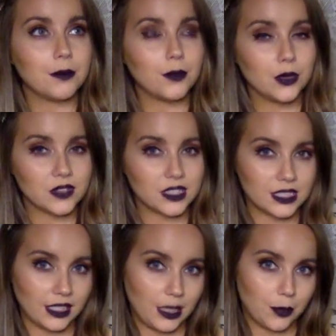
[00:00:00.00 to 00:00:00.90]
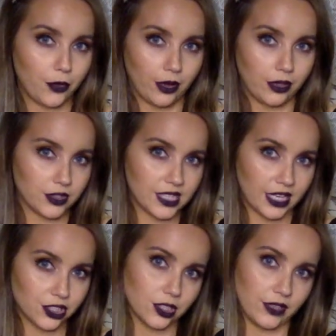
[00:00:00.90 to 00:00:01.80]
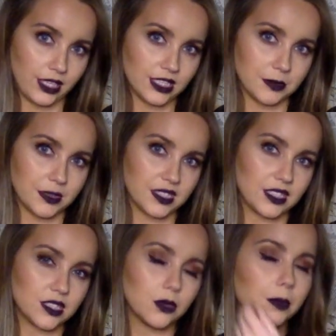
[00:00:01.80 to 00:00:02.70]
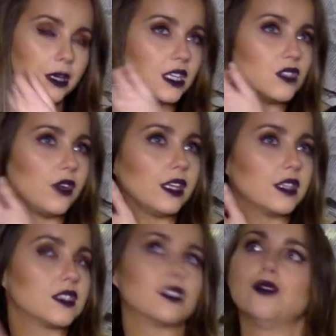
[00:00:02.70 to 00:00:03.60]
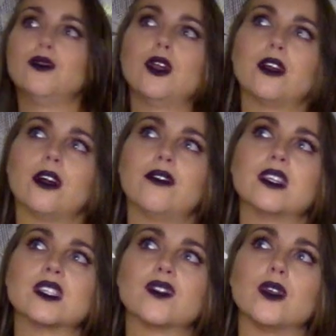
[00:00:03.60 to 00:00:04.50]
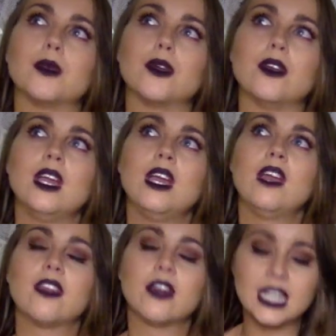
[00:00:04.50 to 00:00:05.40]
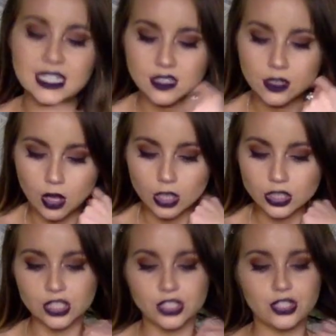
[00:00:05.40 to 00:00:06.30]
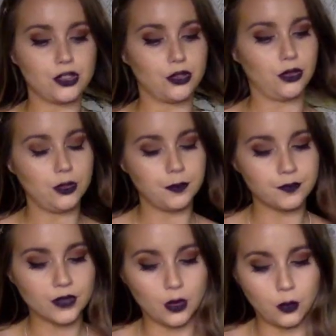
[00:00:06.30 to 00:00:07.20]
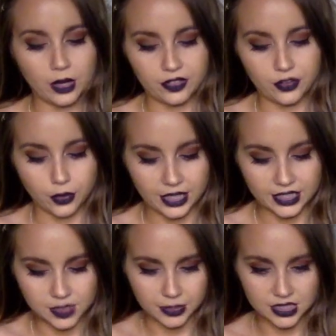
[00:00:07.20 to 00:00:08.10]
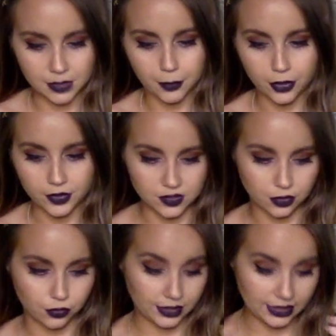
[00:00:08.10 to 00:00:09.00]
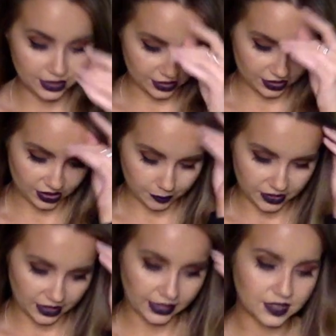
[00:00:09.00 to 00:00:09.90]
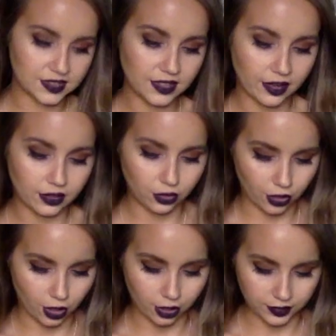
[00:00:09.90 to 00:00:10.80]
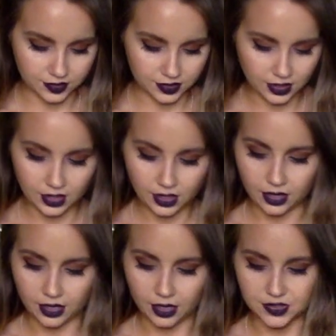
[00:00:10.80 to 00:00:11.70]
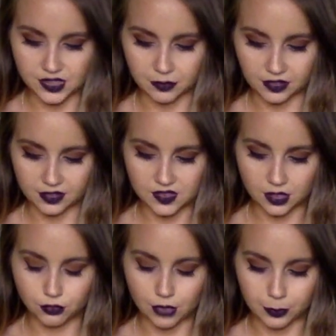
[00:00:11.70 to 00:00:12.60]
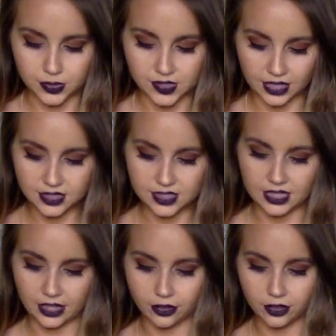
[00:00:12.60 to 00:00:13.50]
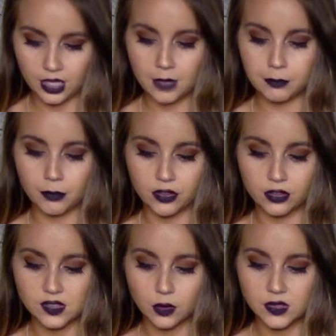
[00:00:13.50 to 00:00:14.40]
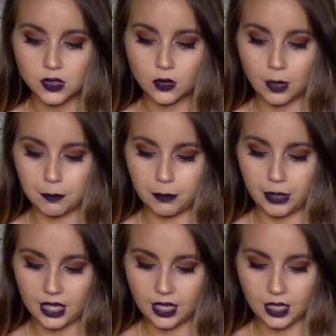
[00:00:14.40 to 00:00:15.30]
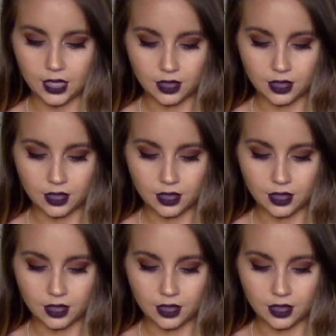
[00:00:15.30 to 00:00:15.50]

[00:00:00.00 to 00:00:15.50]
moves into Libra, your sector of intimacy. So because Venus is the ruler of this full moon, there is a lot to do with your intimate and personal relationships. And I can see that in your cards as something that's represented here. But there is also a big